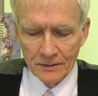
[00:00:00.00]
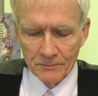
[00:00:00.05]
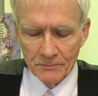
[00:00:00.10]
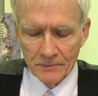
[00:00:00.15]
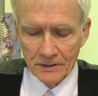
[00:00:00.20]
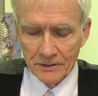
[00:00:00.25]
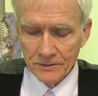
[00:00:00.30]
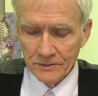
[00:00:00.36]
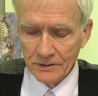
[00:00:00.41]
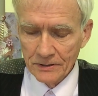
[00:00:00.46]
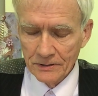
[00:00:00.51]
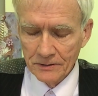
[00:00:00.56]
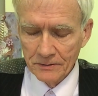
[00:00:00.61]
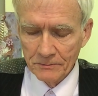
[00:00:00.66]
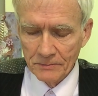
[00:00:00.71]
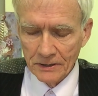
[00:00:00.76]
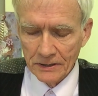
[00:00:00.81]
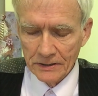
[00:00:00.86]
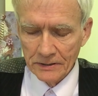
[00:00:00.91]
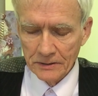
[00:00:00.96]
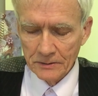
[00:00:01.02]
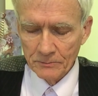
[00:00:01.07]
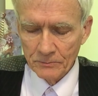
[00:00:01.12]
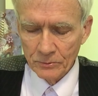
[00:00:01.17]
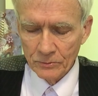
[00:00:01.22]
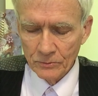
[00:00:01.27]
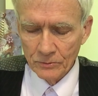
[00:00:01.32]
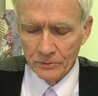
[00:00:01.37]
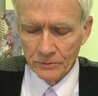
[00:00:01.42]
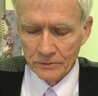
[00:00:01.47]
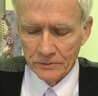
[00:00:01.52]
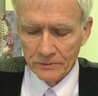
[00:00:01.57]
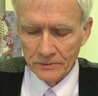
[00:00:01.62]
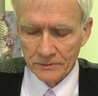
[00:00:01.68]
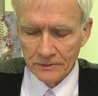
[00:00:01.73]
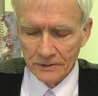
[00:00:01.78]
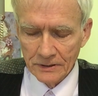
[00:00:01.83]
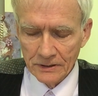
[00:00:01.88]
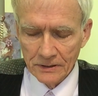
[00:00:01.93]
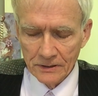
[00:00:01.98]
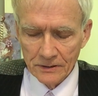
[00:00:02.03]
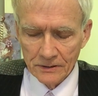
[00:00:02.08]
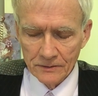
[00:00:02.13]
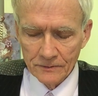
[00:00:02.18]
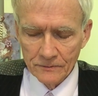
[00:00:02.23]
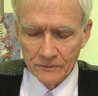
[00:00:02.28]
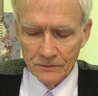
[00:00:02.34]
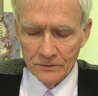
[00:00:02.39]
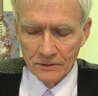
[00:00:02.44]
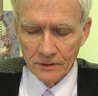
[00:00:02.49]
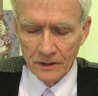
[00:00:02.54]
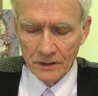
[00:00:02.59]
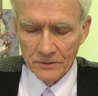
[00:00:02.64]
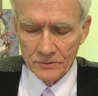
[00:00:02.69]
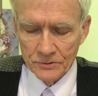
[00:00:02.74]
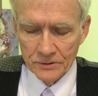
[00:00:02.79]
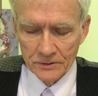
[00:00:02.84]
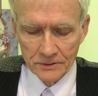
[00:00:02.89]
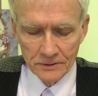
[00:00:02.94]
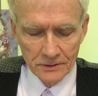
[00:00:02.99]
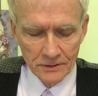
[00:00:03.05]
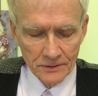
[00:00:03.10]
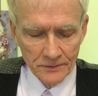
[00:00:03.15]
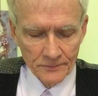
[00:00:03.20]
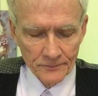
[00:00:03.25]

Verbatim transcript: maintained by an employer for lodging